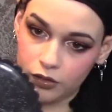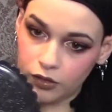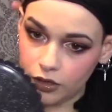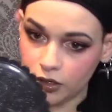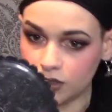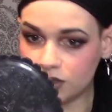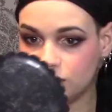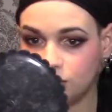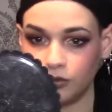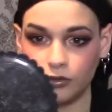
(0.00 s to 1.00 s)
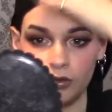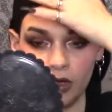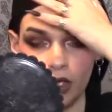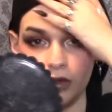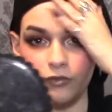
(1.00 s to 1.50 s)
like so,
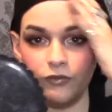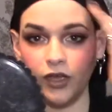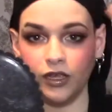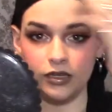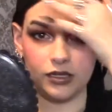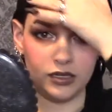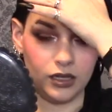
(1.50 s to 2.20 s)
and find it